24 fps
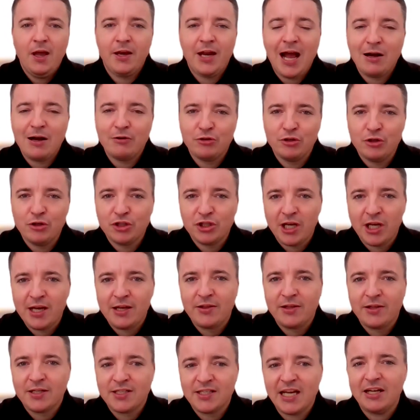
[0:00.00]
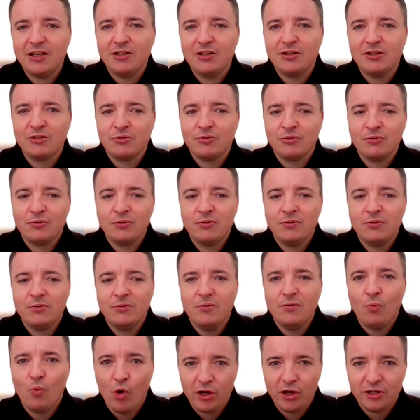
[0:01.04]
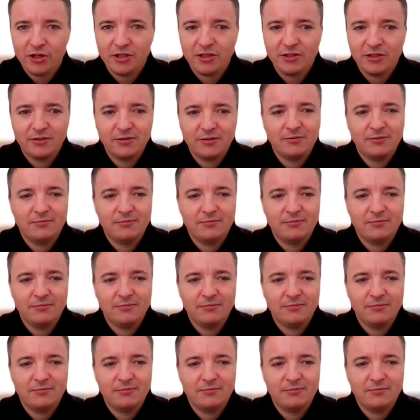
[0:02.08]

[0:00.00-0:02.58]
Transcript: And how do you say the second word?